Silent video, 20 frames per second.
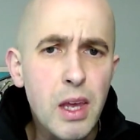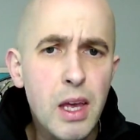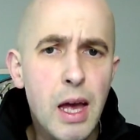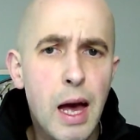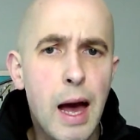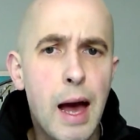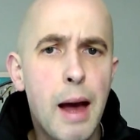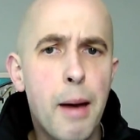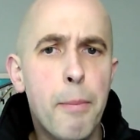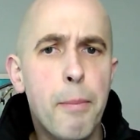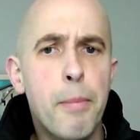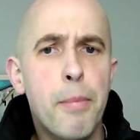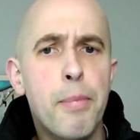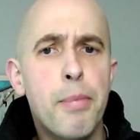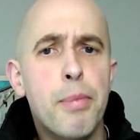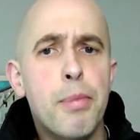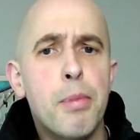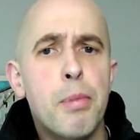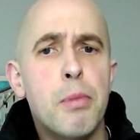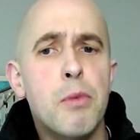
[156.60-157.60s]

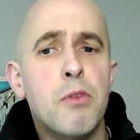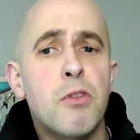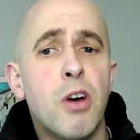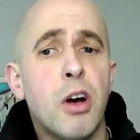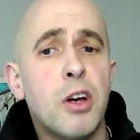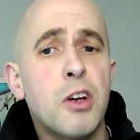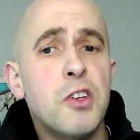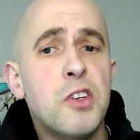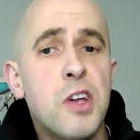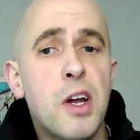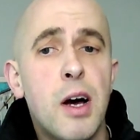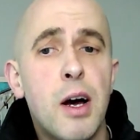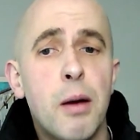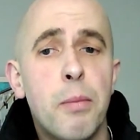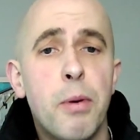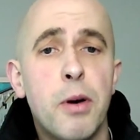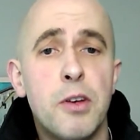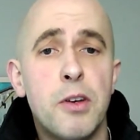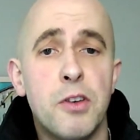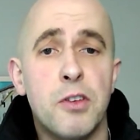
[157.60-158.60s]
So I'm going to start
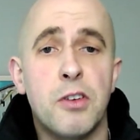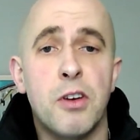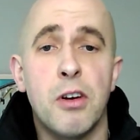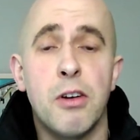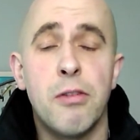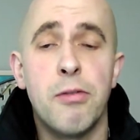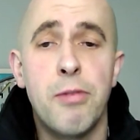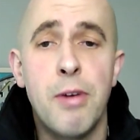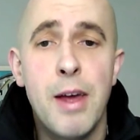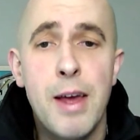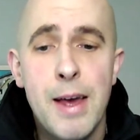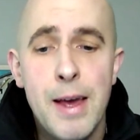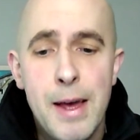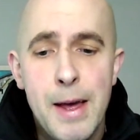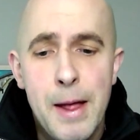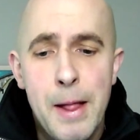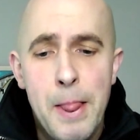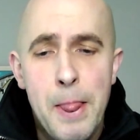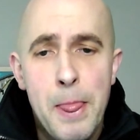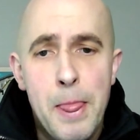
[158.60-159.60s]
by just kind of
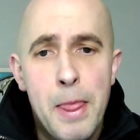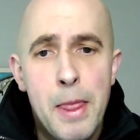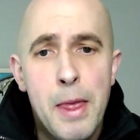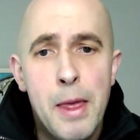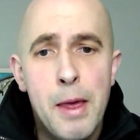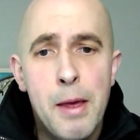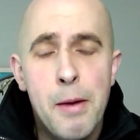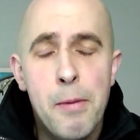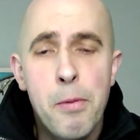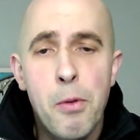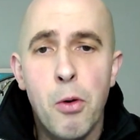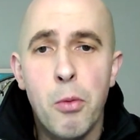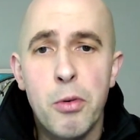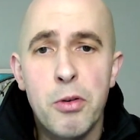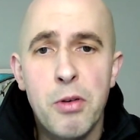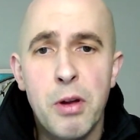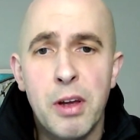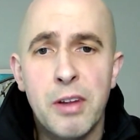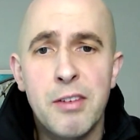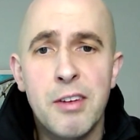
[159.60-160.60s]

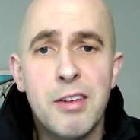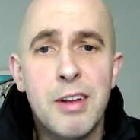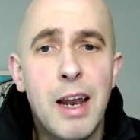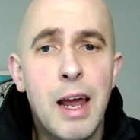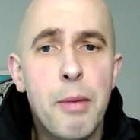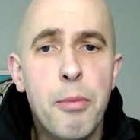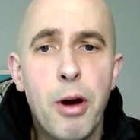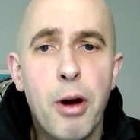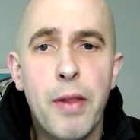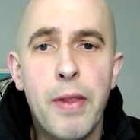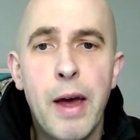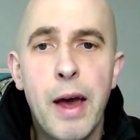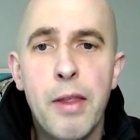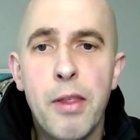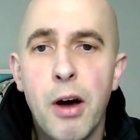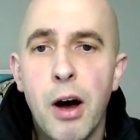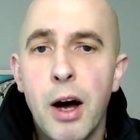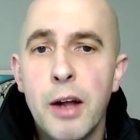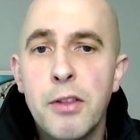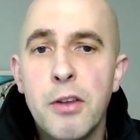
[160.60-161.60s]
almost like a disclaimer out there
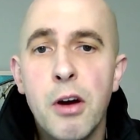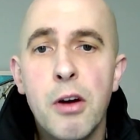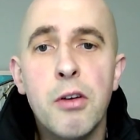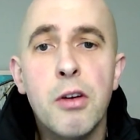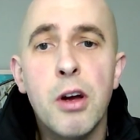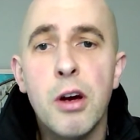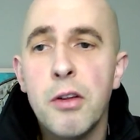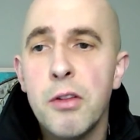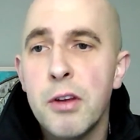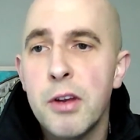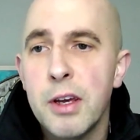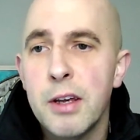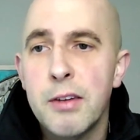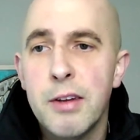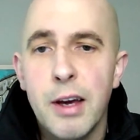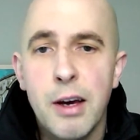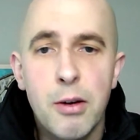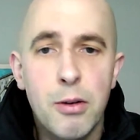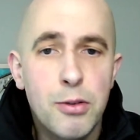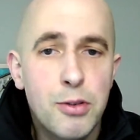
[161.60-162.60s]
that I don't know the
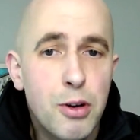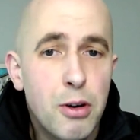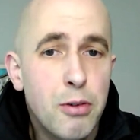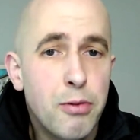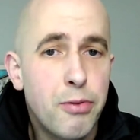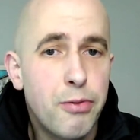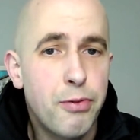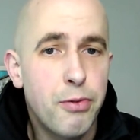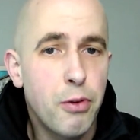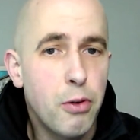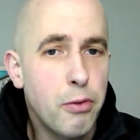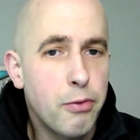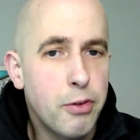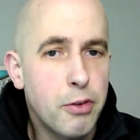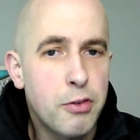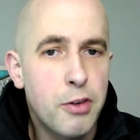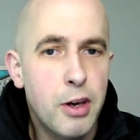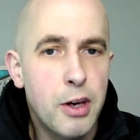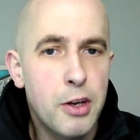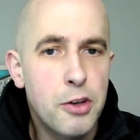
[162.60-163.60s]
details of your
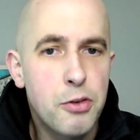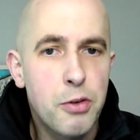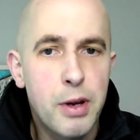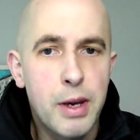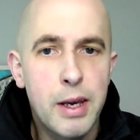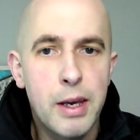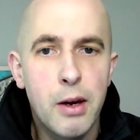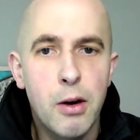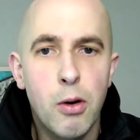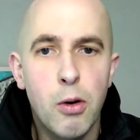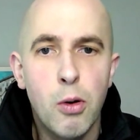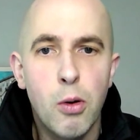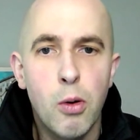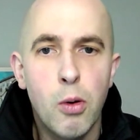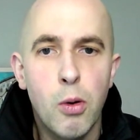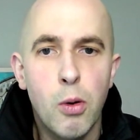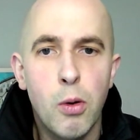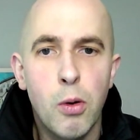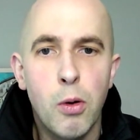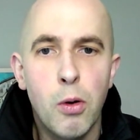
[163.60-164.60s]
surgery
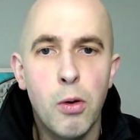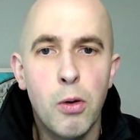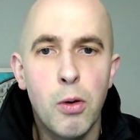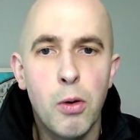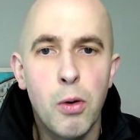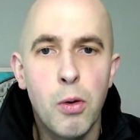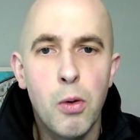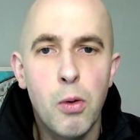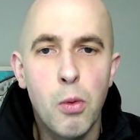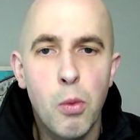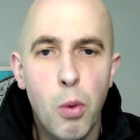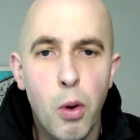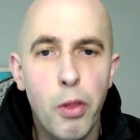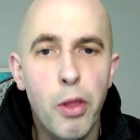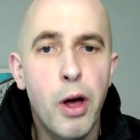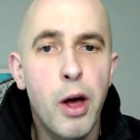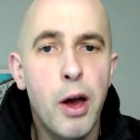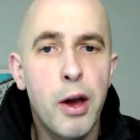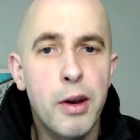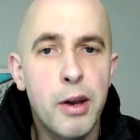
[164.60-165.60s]
or what
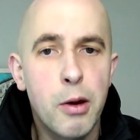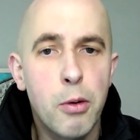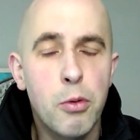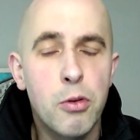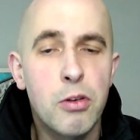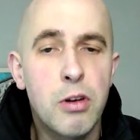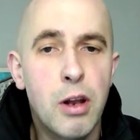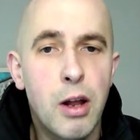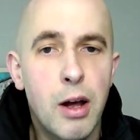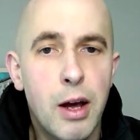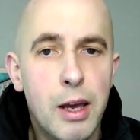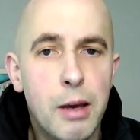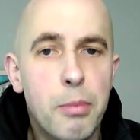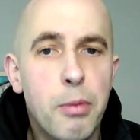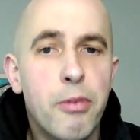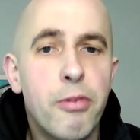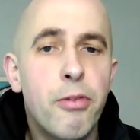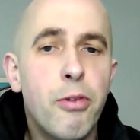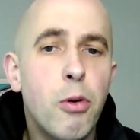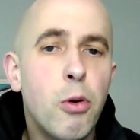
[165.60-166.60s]
the hernia was like
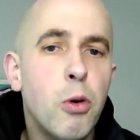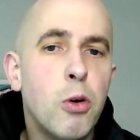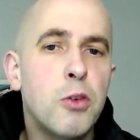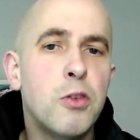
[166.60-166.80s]
before.